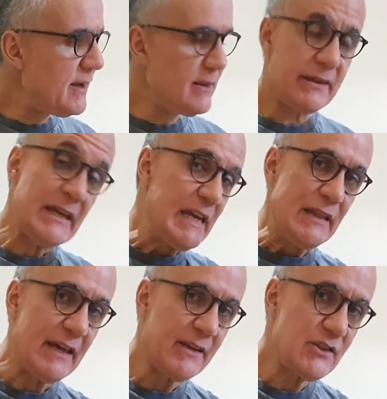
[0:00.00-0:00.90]
thinking
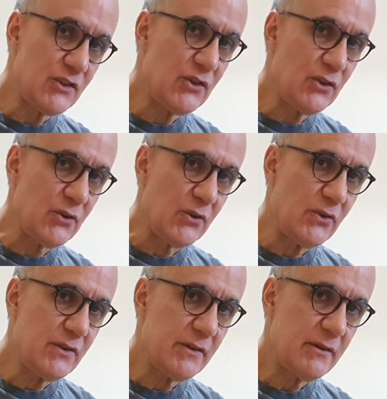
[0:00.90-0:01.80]
that it's
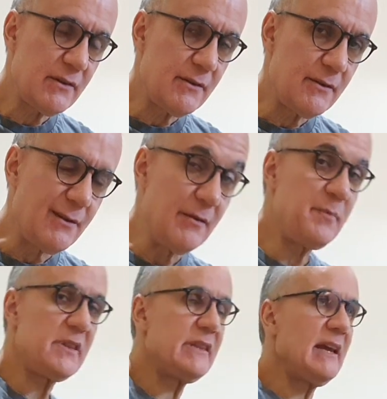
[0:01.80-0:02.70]
tuned,
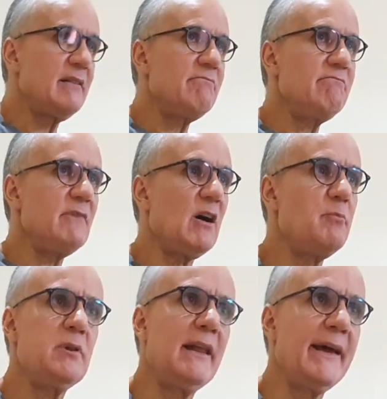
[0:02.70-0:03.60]
but then I'm
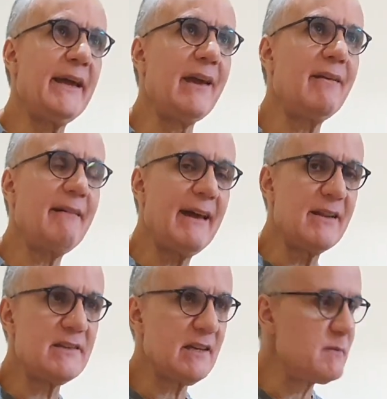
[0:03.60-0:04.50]
playing and
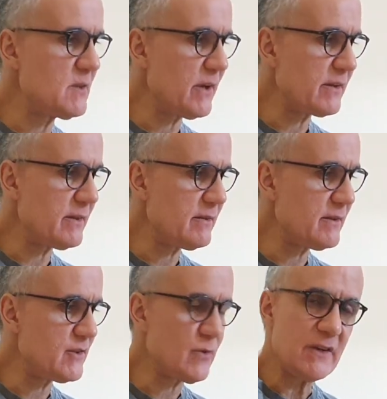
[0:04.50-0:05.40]
it seems like the
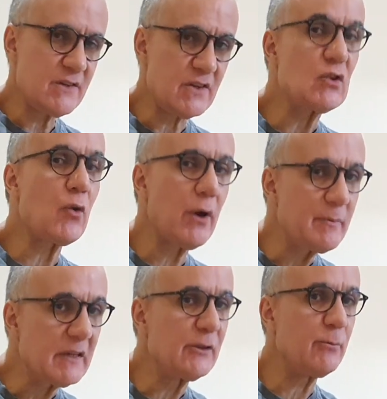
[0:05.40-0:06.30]
strings just
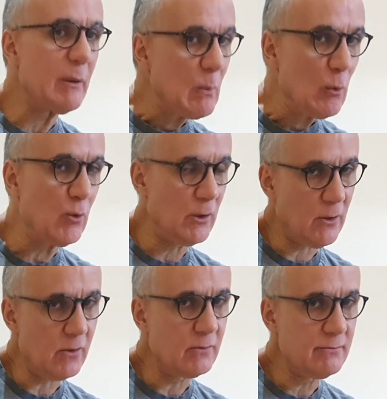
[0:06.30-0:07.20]
crept a little bit more
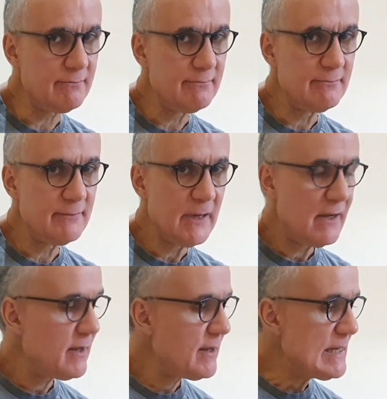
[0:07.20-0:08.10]
along.
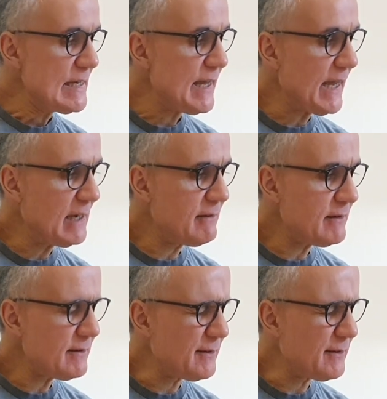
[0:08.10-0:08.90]
And